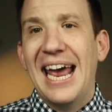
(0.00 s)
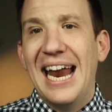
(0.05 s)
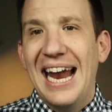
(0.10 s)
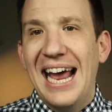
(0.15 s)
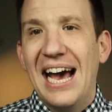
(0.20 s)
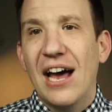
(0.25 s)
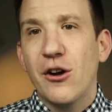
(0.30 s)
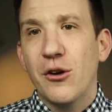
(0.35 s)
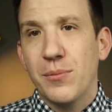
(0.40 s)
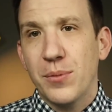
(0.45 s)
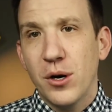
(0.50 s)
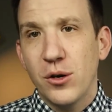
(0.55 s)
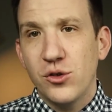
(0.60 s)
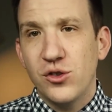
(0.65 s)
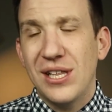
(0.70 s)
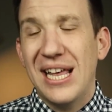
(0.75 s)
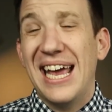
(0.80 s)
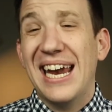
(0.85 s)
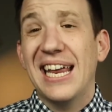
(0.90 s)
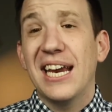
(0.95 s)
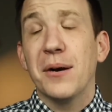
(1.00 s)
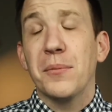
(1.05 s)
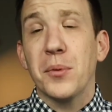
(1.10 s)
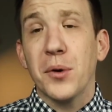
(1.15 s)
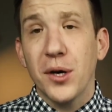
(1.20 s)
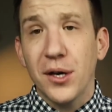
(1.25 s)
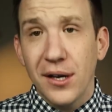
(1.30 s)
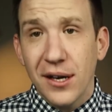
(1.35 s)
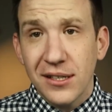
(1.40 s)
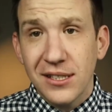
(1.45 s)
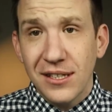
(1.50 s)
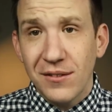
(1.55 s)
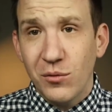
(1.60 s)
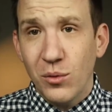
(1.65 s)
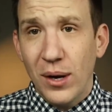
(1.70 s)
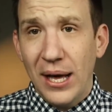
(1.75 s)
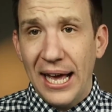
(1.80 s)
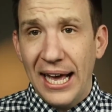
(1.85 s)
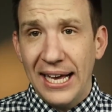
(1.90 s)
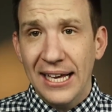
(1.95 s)
and how to approach that in a productive
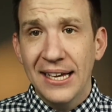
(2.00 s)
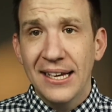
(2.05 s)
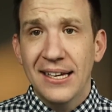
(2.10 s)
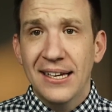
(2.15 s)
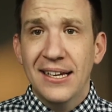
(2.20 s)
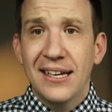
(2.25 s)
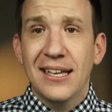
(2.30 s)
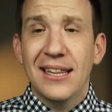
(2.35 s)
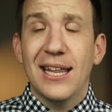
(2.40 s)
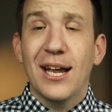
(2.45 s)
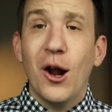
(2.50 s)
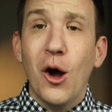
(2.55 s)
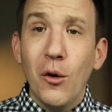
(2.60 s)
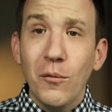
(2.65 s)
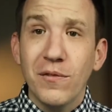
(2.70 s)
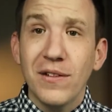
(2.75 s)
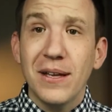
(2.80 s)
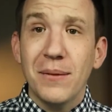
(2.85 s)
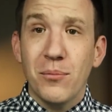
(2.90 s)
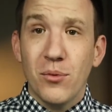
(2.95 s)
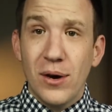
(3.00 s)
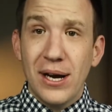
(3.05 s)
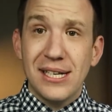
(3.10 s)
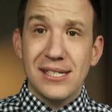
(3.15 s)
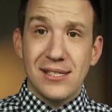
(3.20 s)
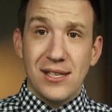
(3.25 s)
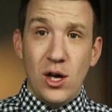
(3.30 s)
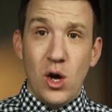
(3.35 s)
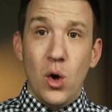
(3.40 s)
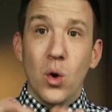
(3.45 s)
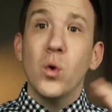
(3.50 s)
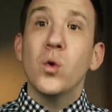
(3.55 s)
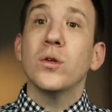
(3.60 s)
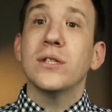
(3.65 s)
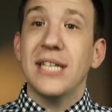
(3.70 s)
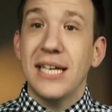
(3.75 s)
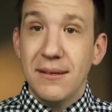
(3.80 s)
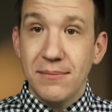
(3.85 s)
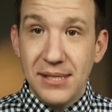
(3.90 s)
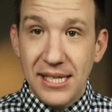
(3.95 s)
way that hopefully brings the
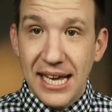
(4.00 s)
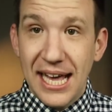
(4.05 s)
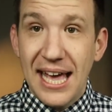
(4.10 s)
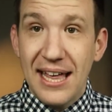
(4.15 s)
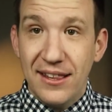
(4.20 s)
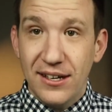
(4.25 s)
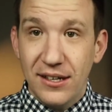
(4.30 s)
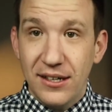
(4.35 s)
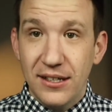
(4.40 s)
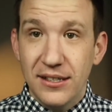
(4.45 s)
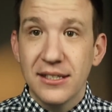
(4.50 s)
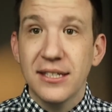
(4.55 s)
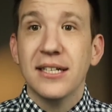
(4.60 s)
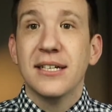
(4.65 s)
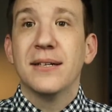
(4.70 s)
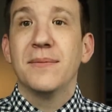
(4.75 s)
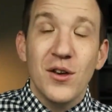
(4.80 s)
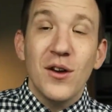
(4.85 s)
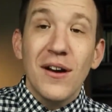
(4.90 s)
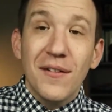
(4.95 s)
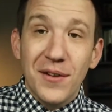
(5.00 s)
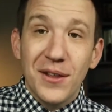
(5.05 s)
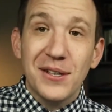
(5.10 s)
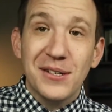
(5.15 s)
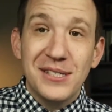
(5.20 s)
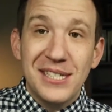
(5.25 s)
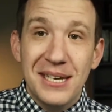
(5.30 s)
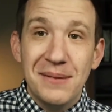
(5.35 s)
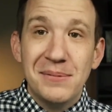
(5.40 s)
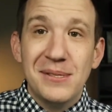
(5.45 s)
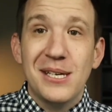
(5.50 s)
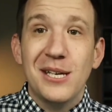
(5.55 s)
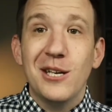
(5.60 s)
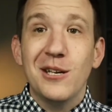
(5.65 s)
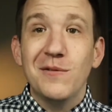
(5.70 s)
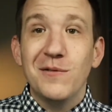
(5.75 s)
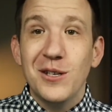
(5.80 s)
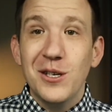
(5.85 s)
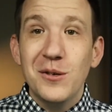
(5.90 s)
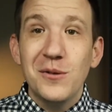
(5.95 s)
whole team together. If you have other tips that
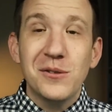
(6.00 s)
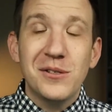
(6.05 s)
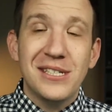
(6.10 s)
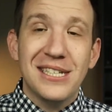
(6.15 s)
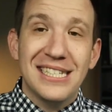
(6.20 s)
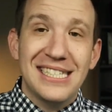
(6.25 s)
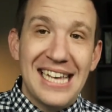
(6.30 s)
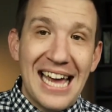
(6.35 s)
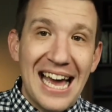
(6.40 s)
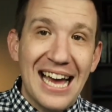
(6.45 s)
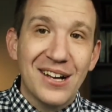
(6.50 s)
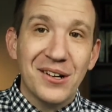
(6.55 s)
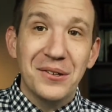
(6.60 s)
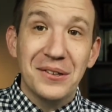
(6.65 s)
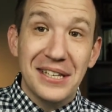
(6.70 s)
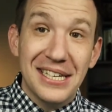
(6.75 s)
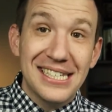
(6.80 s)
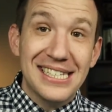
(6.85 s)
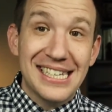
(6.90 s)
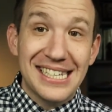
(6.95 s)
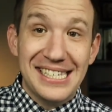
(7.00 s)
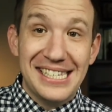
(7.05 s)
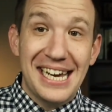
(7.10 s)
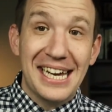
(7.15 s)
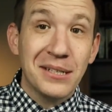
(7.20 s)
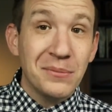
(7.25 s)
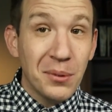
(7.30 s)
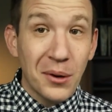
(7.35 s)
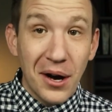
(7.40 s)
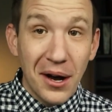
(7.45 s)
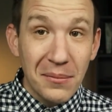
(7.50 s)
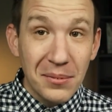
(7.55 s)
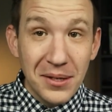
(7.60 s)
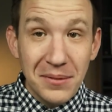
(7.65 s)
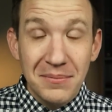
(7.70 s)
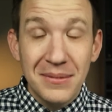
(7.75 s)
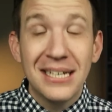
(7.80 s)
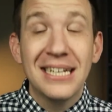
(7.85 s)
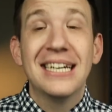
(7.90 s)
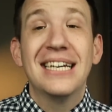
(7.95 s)
you've used to tackle this exact
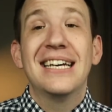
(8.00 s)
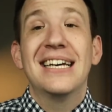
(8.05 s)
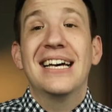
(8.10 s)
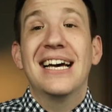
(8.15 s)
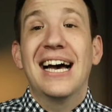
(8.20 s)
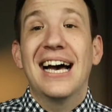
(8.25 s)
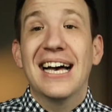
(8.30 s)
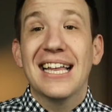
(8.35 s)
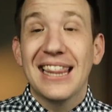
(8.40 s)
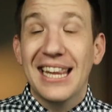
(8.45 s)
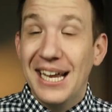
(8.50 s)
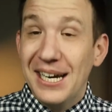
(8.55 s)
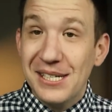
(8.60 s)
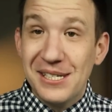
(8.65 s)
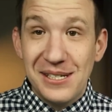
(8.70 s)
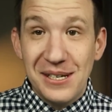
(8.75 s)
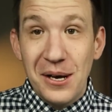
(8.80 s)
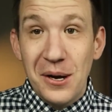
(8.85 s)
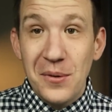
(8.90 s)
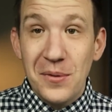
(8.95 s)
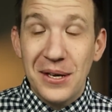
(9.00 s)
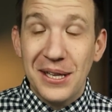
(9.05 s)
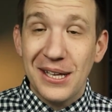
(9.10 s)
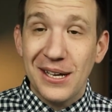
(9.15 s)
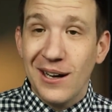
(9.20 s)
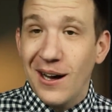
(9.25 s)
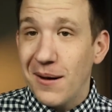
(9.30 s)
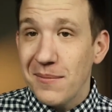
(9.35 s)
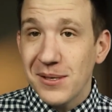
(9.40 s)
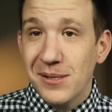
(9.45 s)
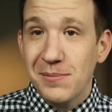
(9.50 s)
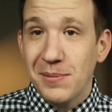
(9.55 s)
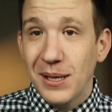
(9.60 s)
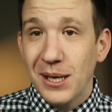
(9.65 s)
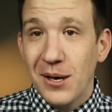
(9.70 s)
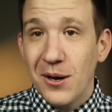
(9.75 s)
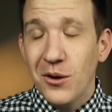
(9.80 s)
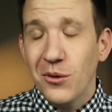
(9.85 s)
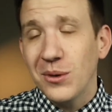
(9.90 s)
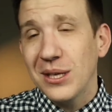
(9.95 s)
problem, let us know in the comments
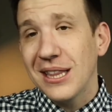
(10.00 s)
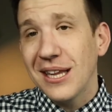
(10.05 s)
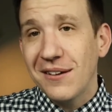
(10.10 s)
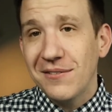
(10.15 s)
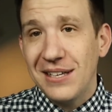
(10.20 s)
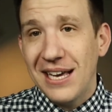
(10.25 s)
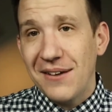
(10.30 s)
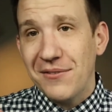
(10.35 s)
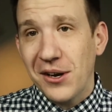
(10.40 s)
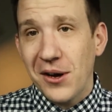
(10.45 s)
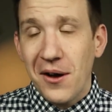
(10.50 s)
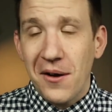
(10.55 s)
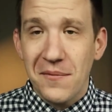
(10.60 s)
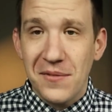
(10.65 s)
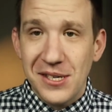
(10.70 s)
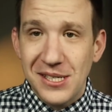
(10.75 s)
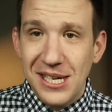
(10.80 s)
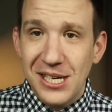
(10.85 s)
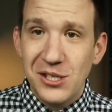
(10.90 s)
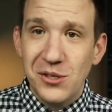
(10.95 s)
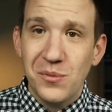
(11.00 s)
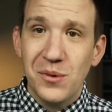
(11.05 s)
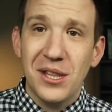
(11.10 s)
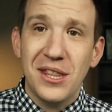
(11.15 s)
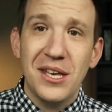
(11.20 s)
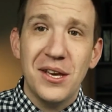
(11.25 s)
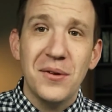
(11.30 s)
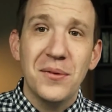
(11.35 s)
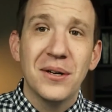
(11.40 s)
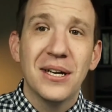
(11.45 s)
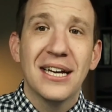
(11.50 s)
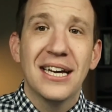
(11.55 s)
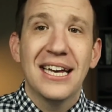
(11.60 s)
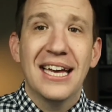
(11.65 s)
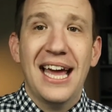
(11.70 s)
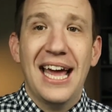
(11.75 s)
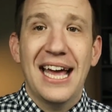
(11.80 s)
below. We'd love to have a conversation with you,